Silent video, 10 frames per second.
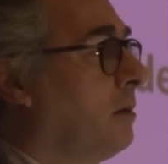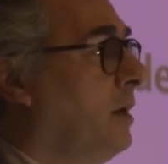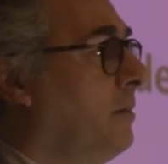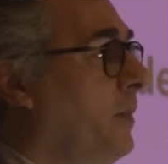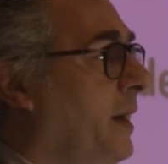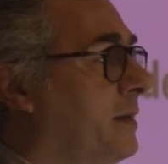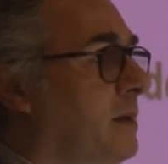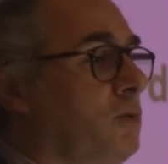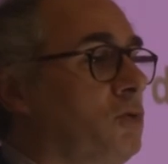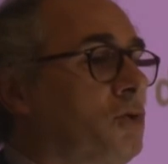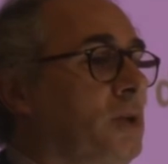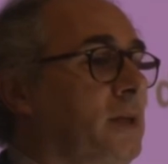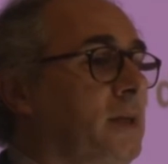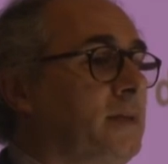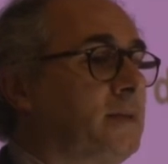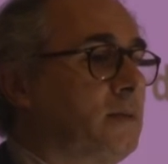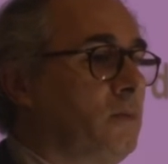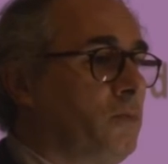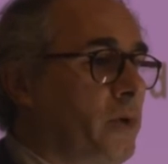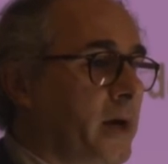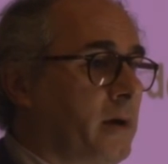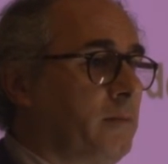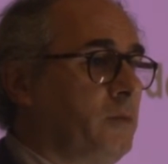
impact, and usually it's rare